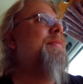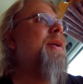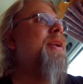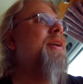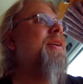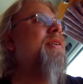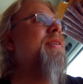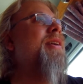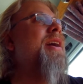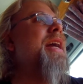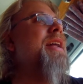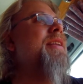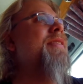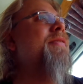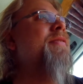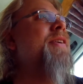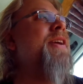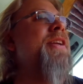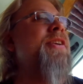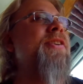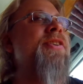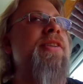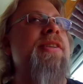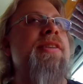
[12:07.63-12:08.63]
going to go ahead and
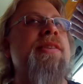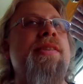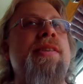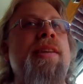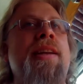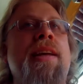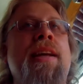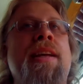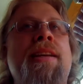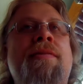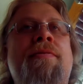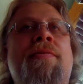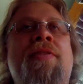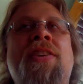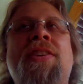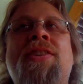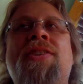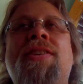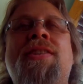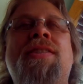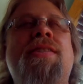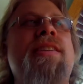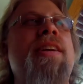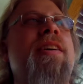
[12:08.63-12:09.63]
finish this
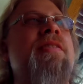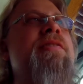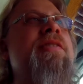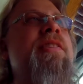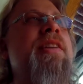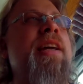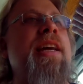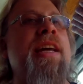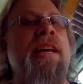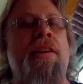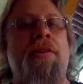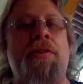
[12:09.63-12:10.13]
stuff today.